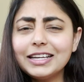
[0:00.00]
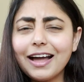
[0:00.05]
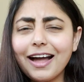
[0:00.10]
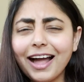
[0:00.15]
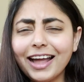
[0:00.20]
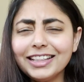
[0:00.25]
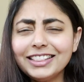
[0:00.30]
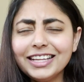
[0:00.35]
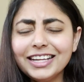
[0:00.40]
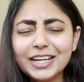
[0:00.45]

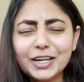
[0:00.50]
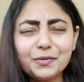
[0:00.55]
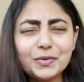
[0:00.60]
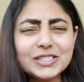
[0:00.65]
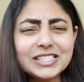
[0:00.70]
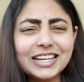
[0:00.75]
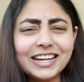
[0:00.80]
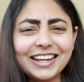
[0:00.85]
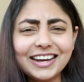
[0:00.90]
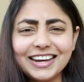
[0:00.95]
I think it
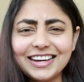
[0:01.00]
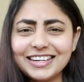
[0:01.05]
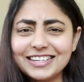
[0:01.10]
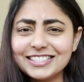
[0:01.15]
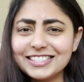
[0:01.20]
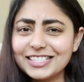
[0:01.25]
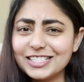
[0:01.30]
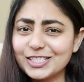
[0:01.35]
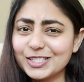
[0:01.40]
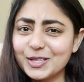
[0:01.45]
was a great
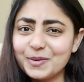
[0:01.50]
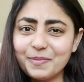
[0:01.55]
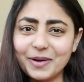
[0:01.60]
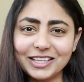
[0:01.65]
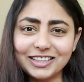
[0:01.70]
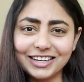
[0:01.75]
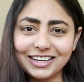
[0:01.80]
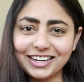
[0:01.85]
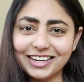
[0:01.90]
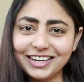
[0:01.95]
decision by
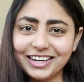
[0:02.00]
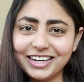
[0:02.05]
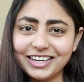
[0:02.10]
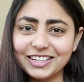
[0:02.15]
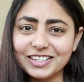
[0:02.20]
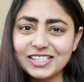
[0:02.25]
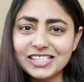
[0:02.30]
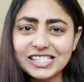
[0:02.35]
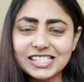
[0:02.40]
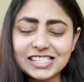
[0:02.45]
the
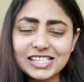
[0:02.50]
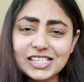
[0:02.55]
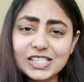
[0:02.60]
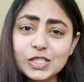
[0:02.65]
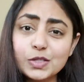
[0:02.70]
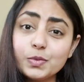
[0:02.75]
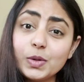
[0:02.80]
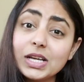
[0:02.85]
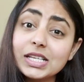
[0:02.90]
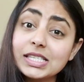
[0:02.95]
creators
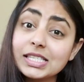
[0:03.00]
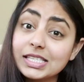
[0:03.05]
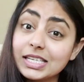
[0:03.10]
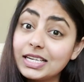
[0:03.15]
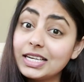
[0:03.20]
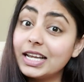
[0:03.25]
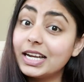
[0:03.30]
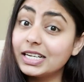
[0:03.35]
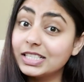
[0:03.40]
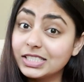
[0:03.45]
since we are
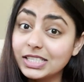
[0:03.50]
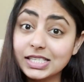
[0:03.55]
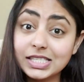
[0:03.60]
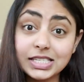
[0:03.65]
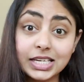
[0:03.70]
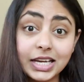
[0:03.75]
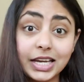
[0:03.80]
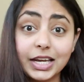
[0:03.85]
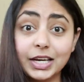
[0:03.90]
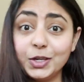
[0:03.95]
still
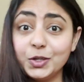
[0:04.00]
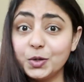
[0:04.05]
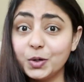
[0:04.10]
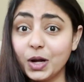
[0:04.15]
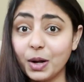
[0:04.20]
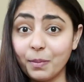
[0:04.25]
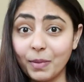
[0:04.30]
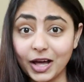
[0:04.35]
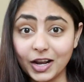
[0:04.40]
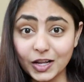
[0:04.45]
adjusting into
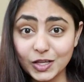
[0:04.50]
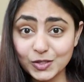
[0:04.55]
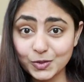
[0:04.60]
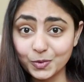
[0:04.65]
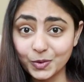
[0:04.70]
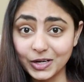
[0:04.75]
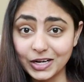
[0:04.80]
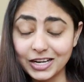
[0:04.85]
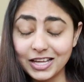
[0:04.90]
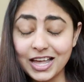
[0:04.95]
Kamala's
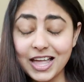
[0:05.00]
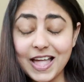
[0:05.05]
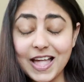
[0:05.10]
world.